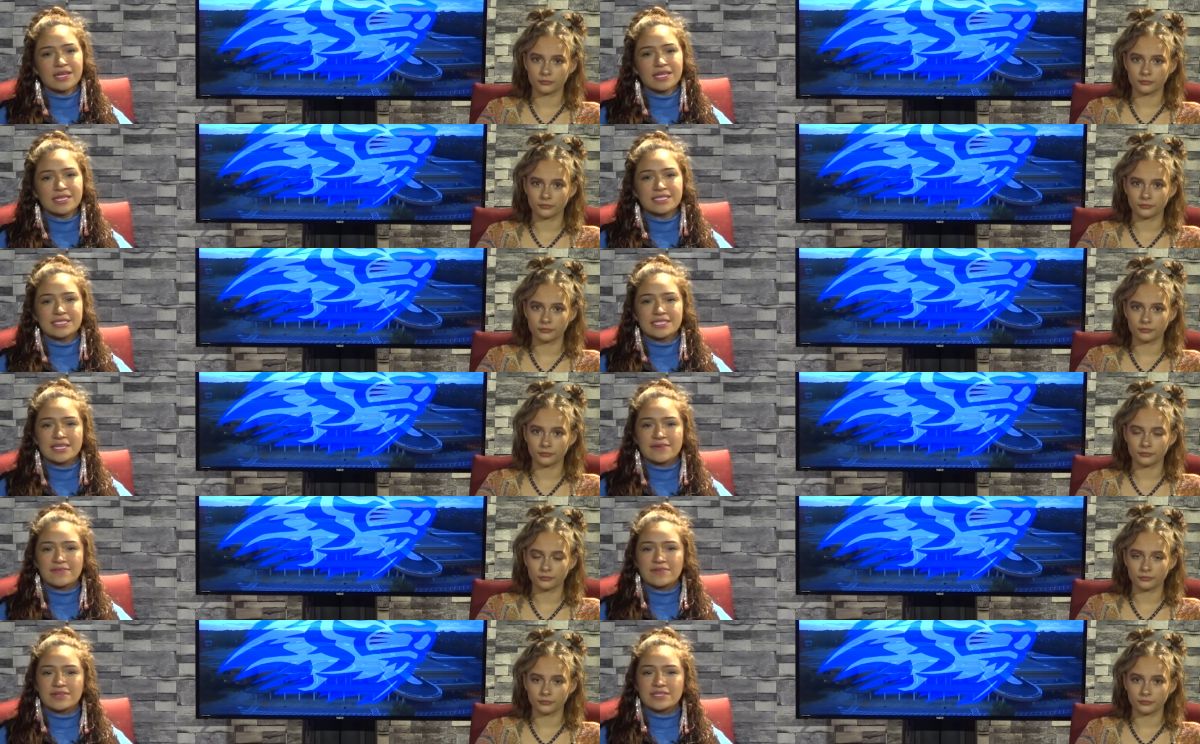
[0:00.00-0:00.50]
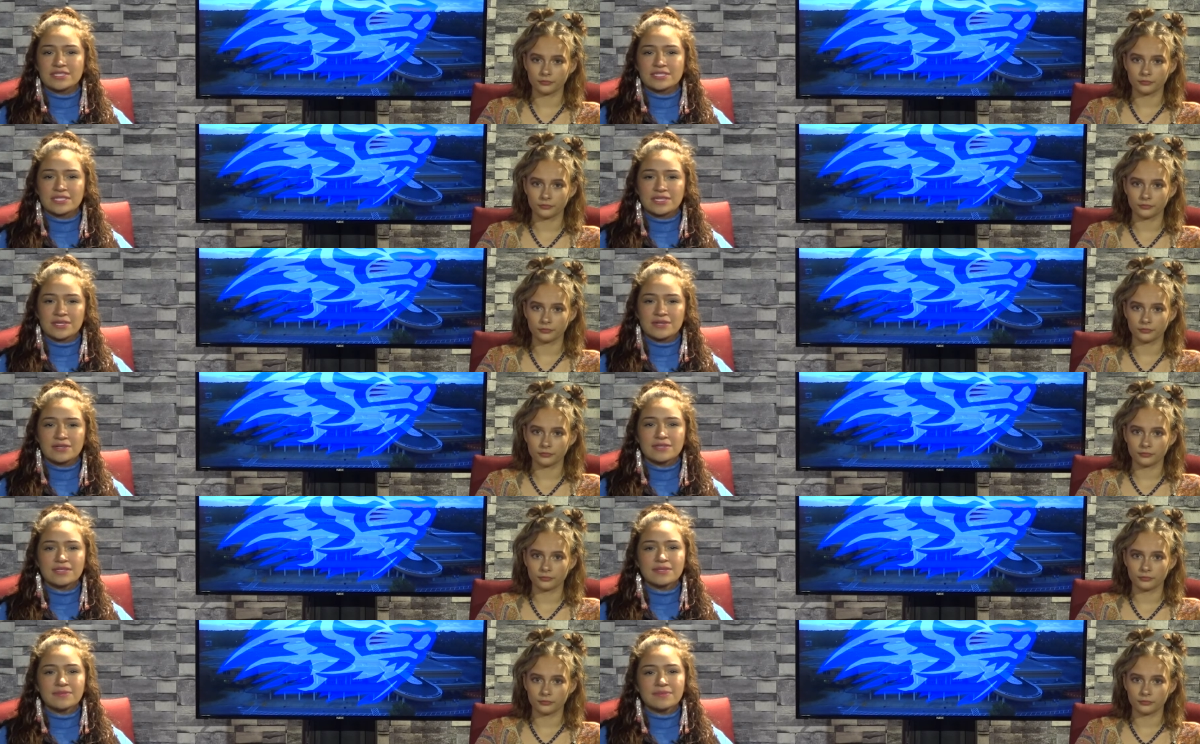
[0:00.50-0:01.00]
Speaker 1: and Steffens is
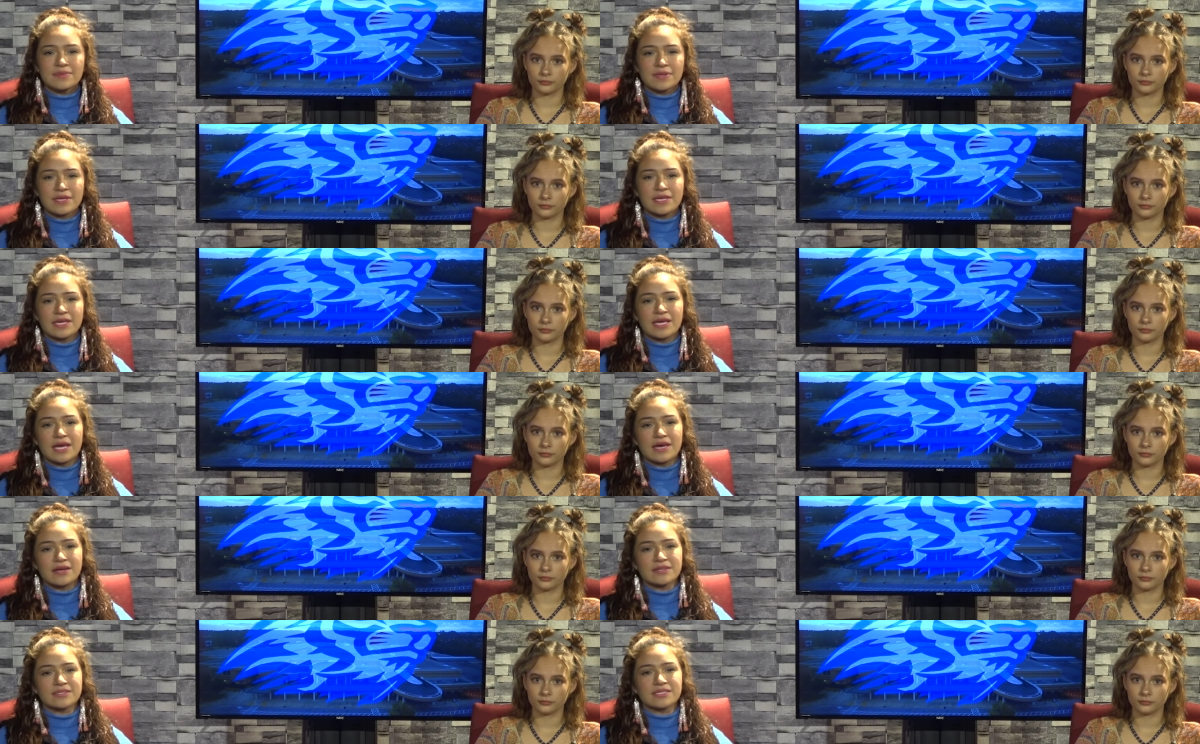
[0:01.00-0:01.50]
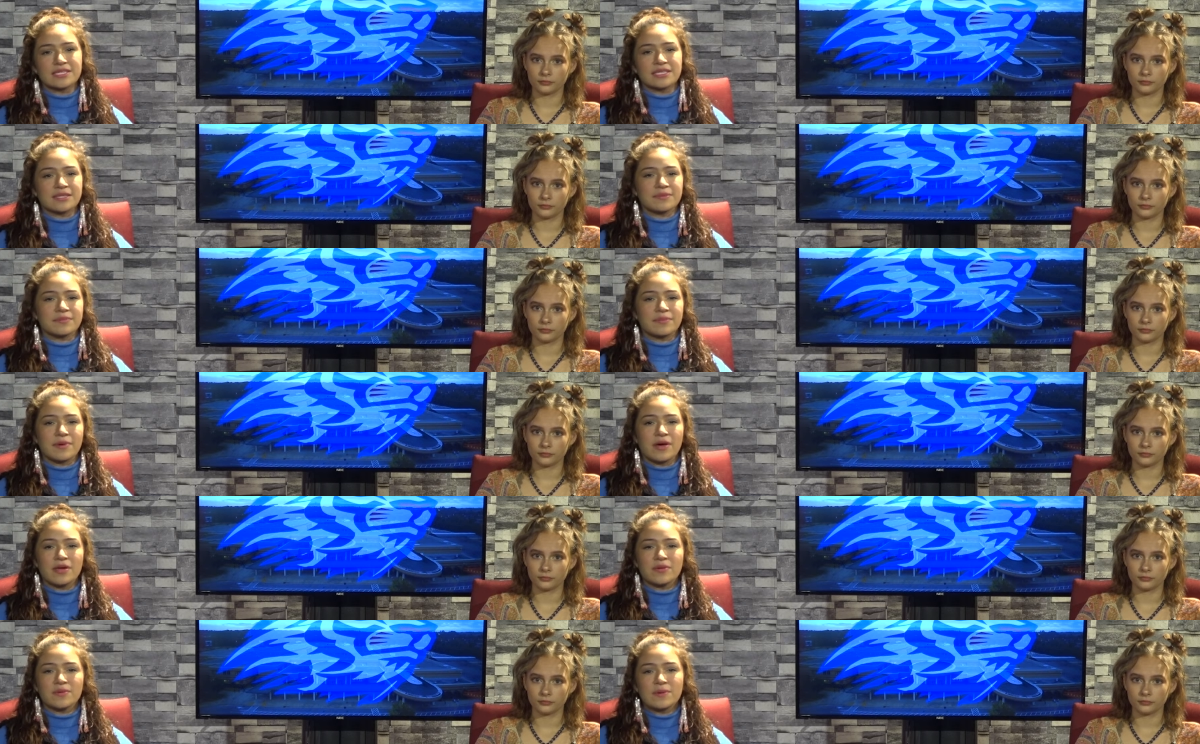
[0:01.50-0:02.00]
currently being held at the
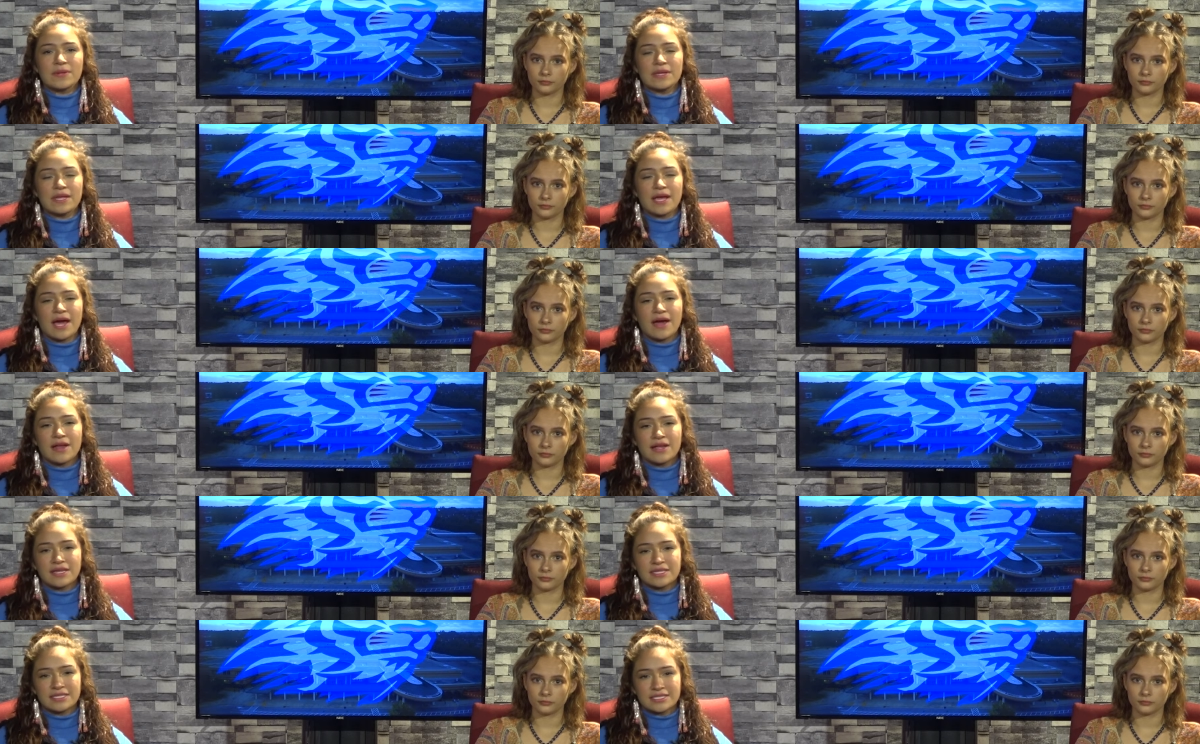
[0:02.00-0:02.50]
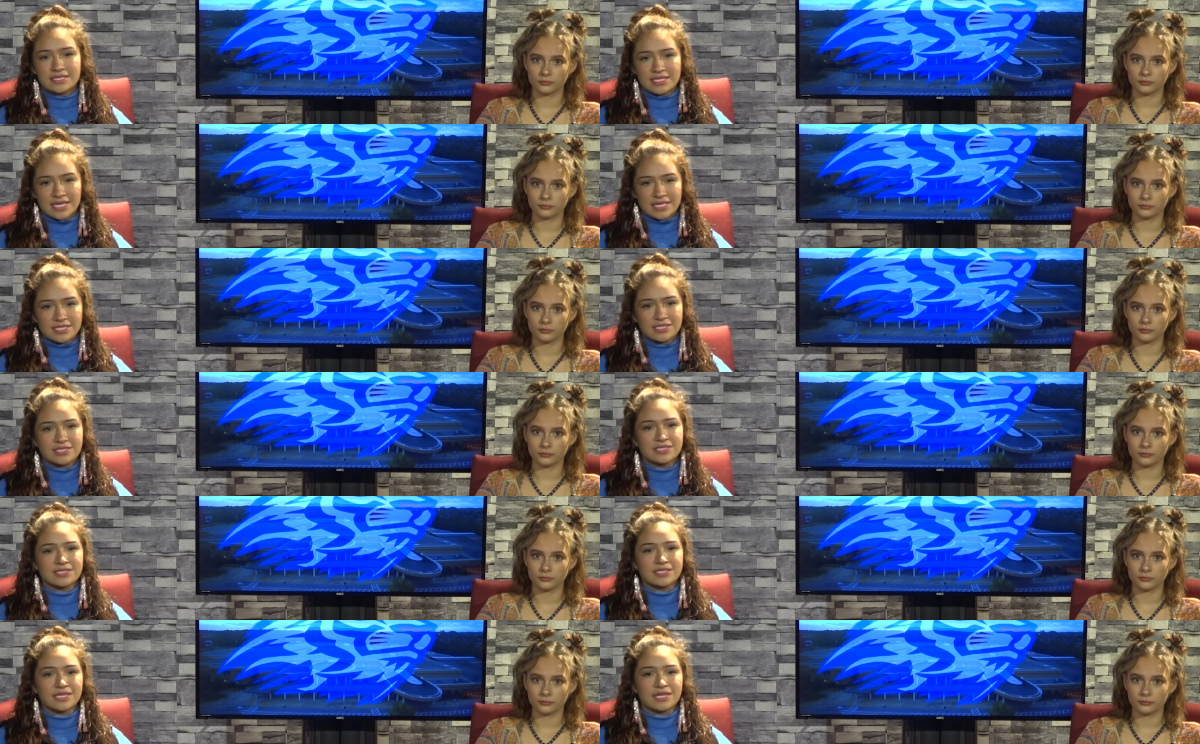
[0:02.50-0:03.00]
Baldwin County
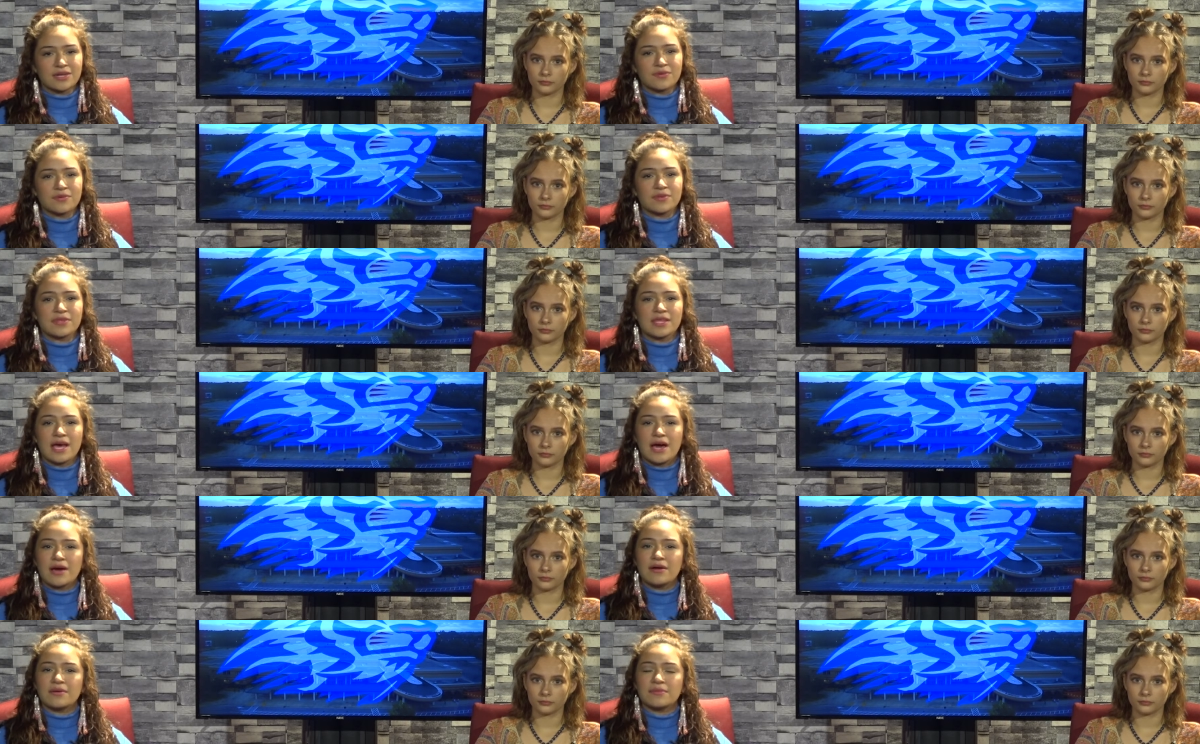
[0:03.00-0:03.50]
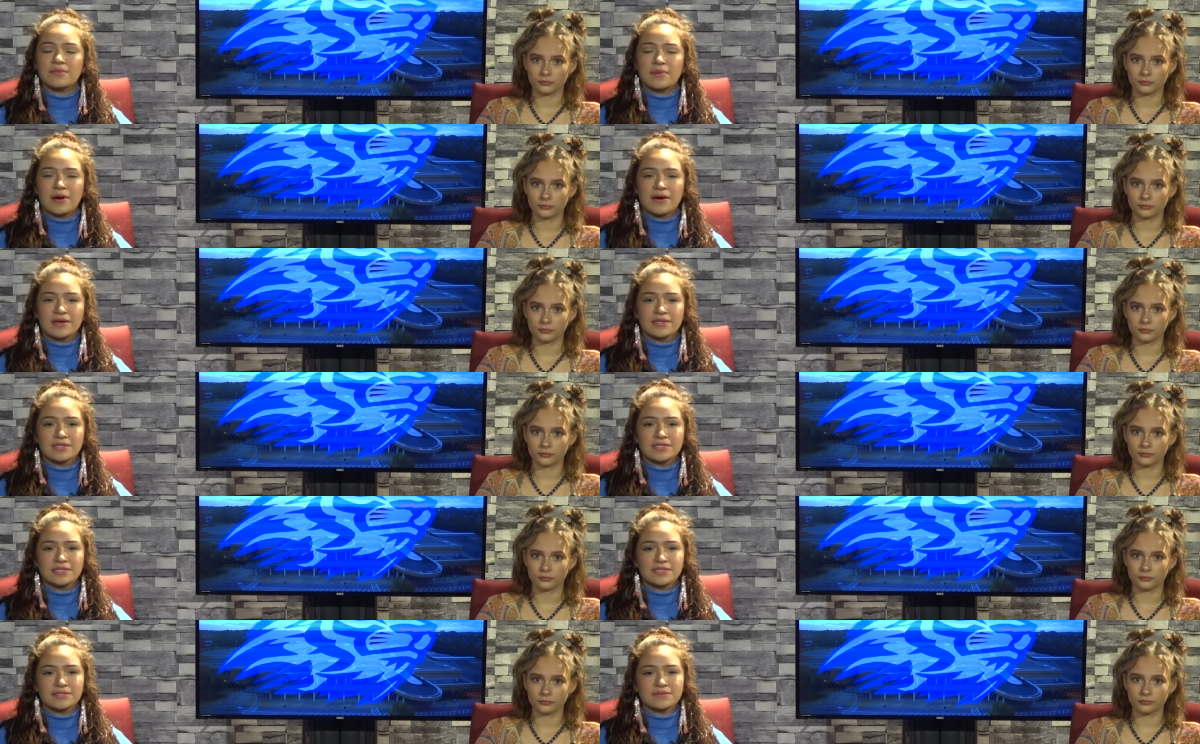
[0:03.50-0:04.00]
Detention Center without a
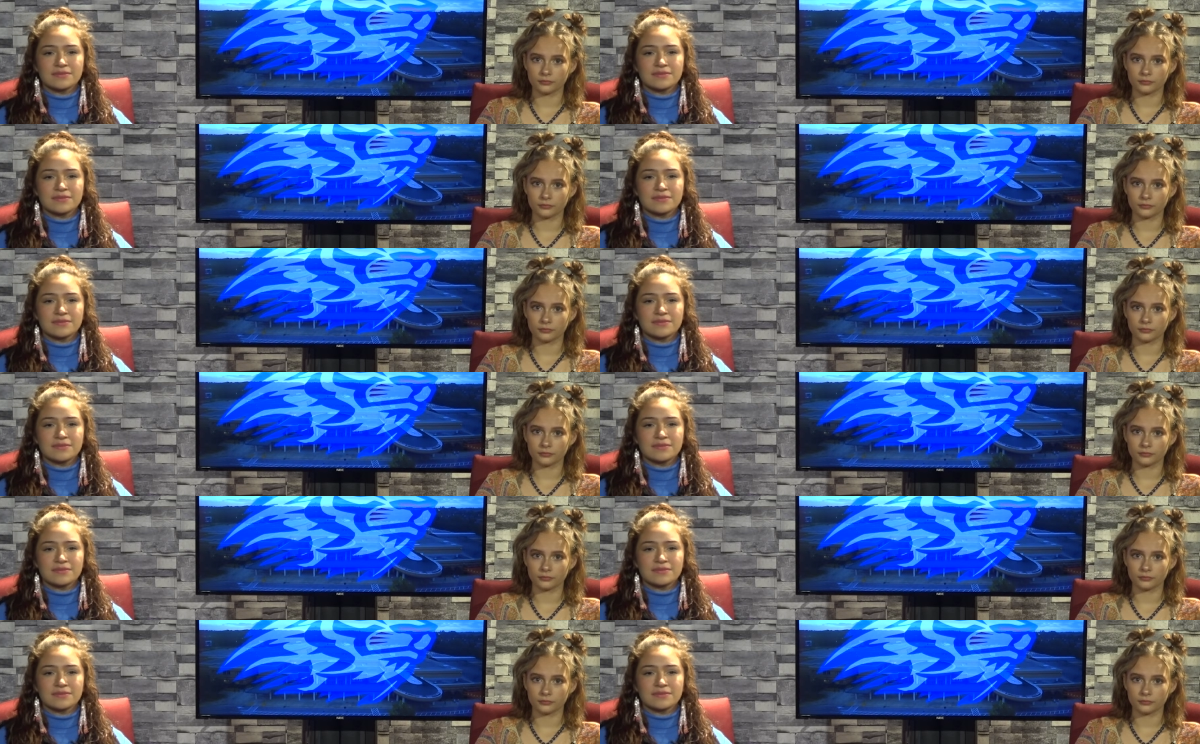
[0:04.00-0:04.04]
bond.